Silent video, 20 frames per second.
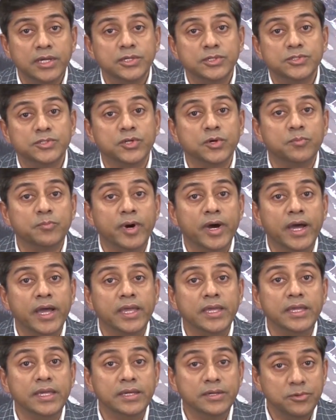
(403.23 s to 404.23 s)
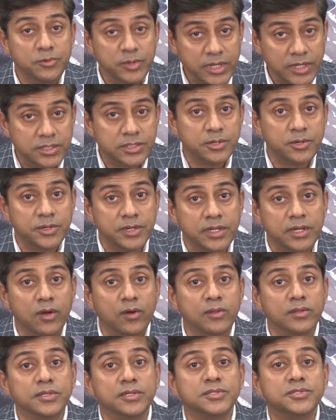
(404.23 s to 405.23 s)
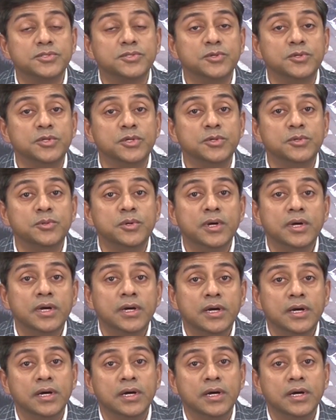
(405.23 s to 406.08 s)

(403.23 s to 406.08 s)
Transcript: So by reiterating all this to you,